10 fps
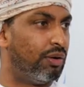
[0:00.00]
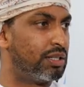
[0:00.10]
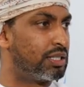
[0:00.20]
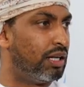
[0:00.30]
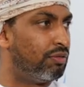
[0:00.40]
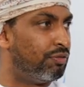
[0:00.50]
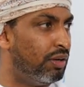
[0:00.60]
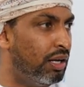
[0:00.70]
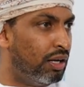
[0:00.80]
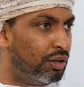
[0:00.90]
ourselves,
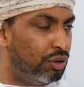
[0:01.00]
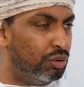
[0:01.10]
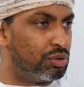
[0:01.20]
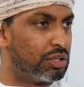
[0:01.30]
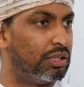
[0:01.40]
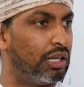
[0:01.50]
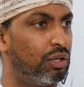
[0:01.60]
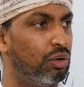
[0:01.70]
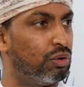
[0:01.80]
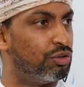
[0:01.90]
use the
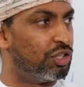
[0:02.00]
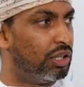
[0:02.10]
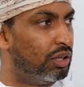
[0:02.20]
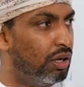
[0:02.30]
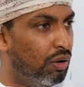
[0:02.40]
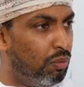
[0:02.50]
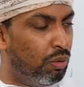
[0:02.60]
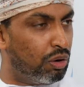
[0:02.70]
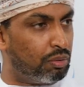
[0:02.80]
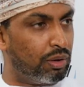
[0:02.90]
technology,
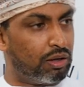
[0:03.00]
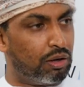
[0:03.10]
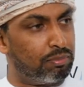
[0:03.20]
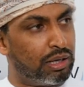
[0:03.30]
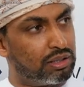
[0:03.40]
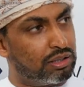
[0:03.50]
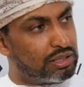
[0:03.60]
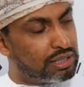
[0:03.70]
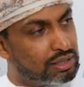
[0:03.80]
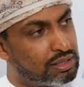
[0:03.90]
work with our
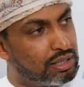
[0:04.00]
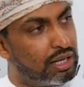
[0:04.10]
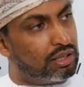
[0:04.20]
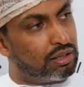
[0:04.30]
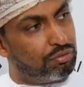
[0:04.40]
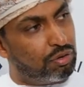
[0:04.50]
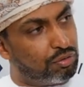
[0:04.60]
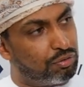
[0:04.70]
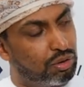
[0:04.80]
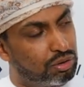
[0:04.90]
partners, and stay in the
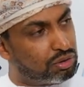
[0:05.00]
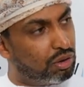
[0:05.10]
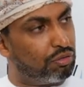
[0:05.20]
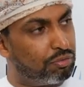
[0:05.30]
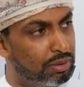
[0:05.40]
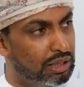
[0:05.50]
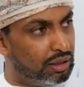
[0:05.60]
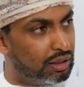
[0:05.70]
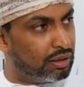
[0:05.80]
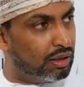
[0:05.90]
forefront of
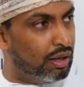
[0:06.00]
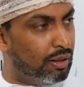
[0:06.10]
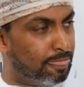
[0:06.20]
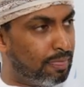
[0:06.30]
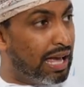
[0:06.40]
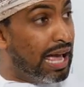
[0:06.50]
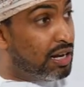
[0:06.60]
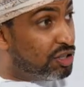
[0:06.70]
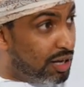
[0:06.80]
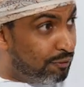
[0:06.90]
being energy